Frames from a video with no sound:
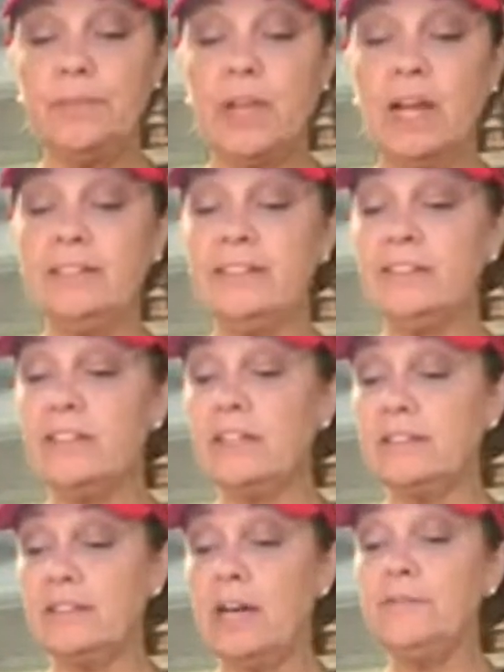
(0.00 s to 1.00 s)
I
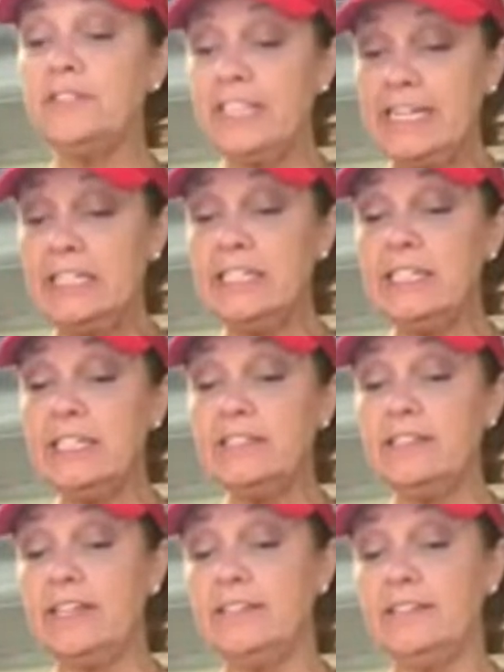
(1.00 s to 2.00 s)
scuff sanded
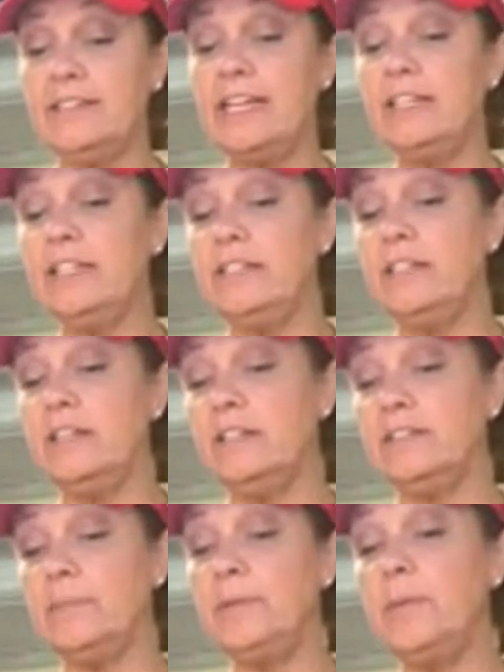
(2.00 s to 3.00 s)
it and sanded
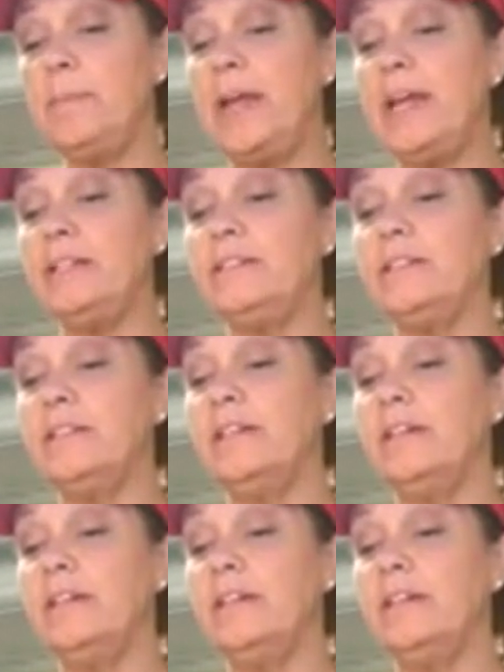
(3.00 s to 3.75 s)
some of the paint,